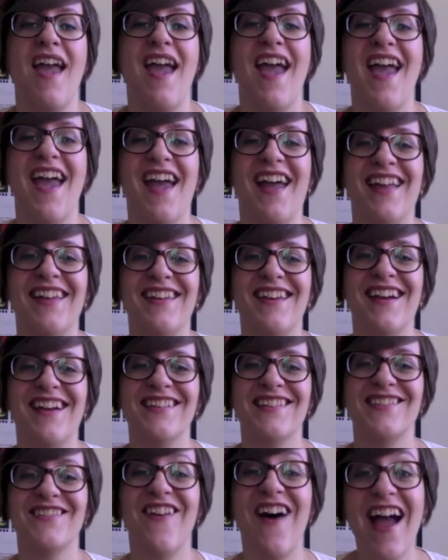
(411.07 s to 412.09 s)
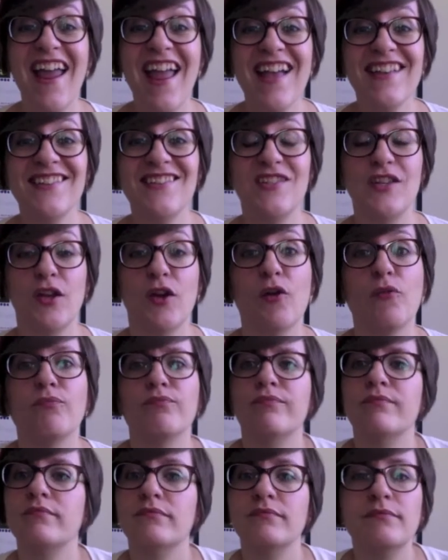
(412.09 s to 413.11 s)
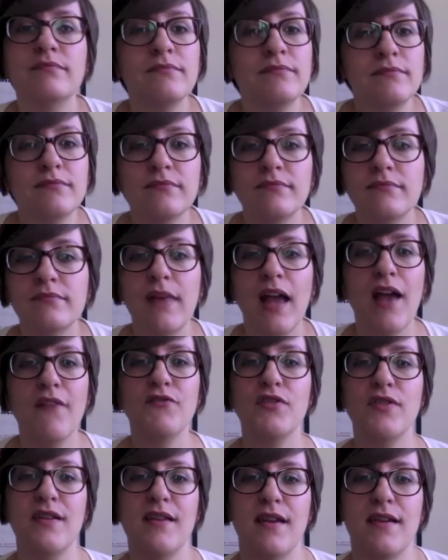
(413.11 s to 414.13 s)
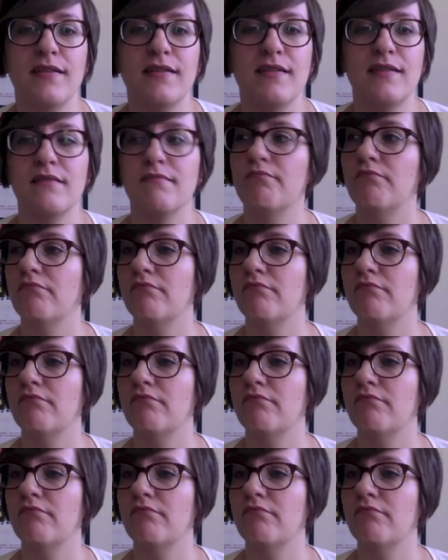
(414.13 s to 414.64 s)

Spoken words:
And so I asked you, after this,